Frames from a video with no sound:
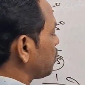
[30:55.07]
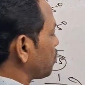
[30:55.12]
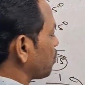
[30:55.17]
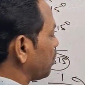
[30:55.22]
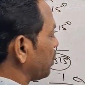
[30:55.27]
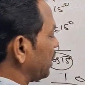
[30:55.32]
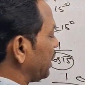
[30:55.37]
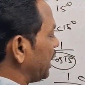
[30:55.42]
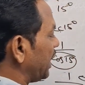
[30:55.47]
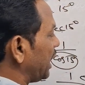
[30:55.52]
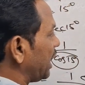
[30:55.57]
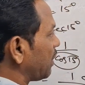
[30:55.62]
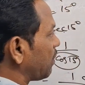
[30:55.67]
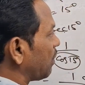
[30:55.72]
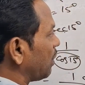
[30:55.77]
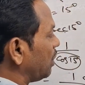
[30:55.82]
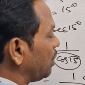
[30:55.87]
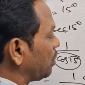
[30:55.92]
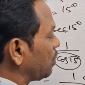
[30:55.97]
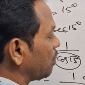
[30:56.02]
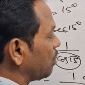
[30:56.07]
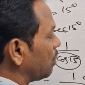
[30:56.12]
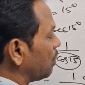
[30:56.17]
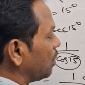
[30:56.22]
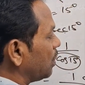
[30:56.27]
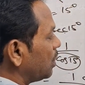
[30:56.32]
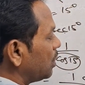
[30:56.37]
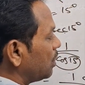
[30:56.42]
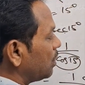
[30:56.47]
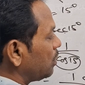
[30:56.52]
So E equal
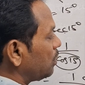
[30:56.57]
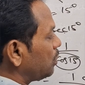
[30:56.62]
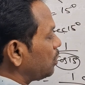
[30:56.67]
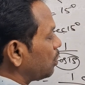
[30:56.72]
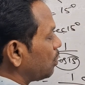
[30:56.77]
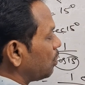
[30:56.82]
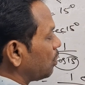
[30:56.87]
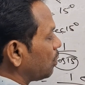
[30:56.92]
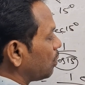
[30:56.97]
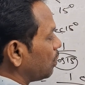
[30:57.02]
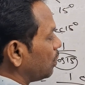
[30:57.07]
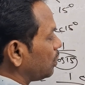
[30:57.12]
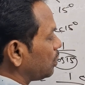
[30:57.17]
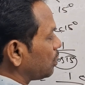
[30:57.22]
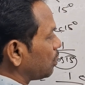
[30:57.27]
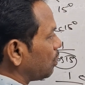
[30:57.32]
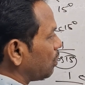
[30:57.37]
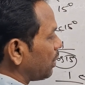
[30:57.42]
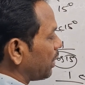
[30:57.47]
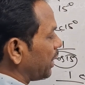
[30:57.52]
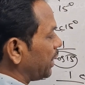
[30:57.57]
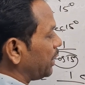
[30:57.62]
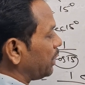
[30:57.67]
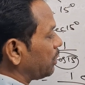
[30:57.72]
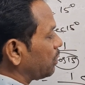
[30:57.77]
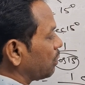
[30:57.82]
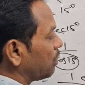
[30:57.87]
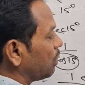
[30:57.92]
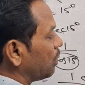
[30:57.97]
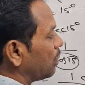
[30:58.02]
to 2 root 2
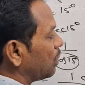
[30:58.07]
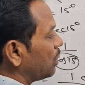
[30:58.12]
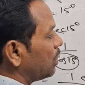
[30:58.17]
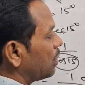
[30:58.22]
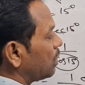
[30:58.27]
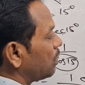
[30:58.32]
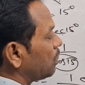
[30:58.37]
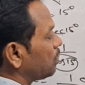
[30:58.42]
into